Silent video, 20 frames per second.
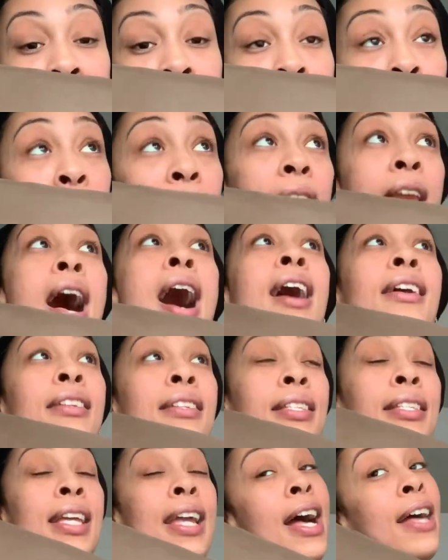I mean,
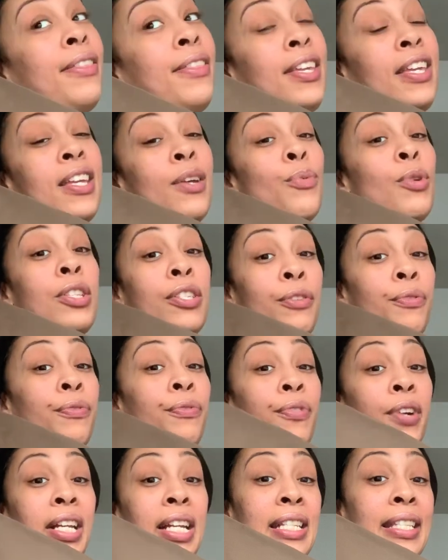honestly, I think it was a
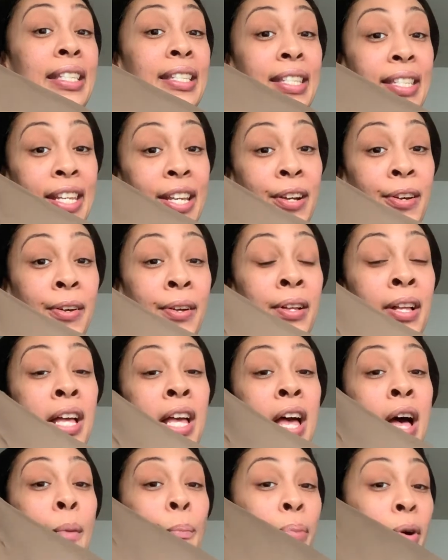freaking steal.
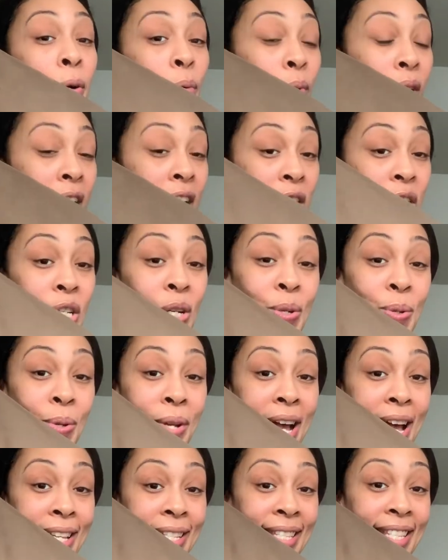But when I show you
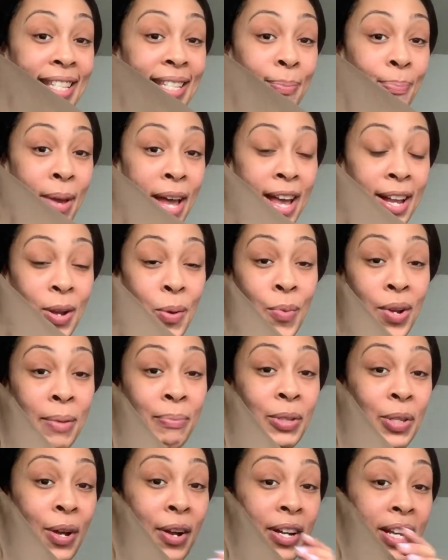guys this bag and what
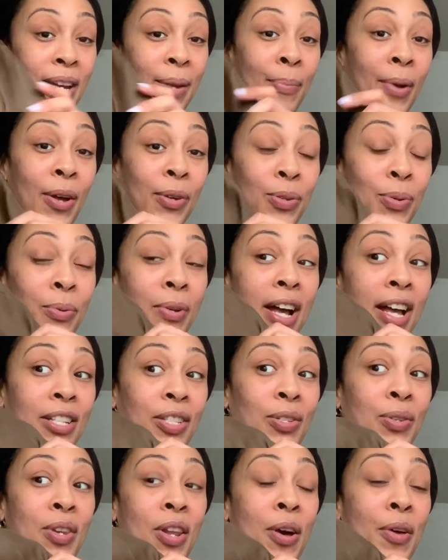I'm talking about, you guys
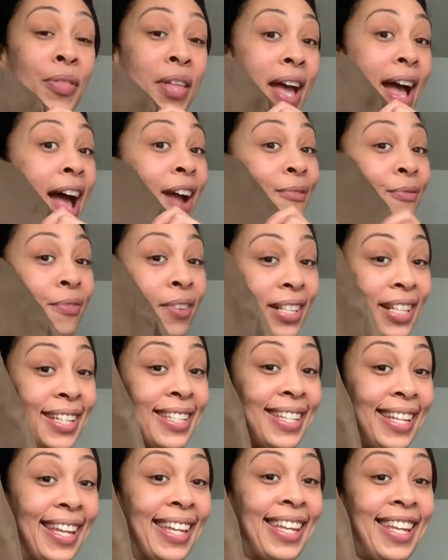will know that I really
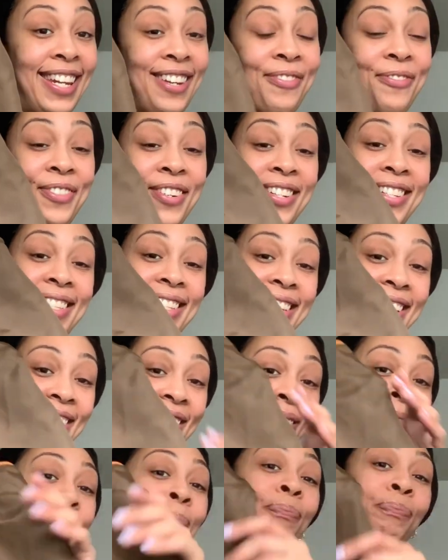did get it for a
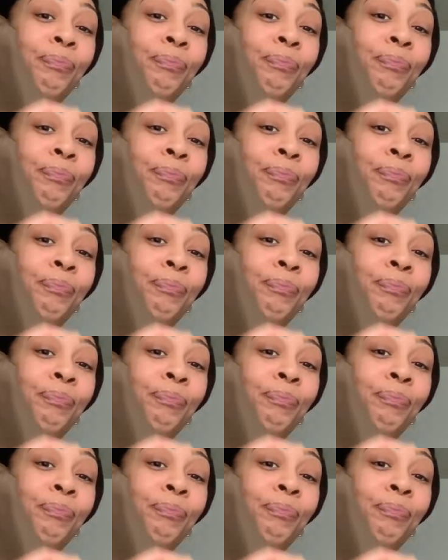steal.